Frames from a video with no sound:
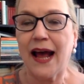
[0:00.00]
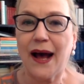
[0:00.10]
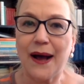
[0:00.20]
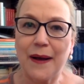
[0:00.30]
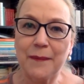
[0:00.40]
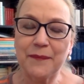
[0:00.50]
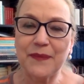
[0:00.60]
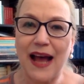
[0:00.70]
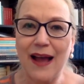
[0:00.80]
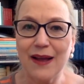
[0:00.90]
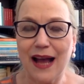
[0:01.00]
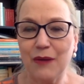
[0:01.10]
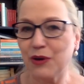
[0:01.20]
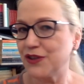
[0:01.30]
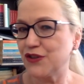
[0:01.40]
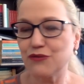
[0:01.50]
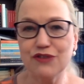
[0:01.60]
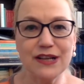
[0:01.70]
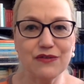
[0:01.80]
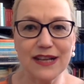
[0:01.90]
I wanted to
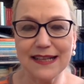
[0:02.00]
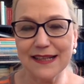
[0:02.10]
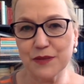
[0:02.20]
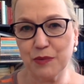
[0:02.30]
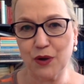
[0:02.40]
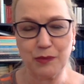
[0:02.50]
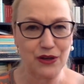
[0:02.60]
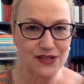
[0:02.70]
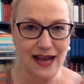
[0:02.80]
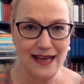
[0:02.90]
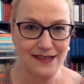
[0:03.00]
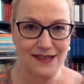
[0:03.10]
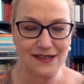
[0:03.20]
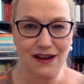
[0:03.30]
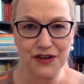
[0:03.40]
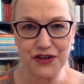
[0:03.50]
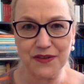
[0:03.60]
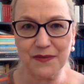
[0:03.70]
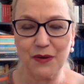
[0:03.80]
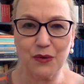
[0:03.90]
reread this book because I had a
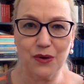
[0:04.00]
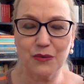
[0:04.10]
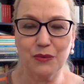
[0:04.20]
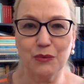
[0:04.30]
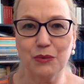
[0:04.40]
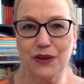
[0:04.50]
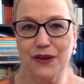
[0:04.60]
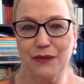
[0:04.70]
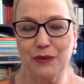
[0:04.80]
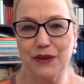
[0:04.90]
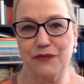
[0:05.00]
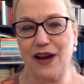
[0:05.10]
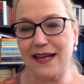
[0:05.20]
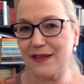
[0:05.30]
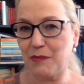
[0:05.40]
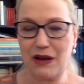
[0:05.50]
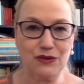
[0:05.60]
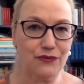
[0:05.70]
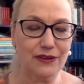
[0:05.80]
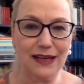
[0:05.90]
discussion with a friend
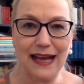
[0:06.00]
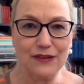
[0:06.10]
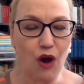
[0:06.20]
about feeling at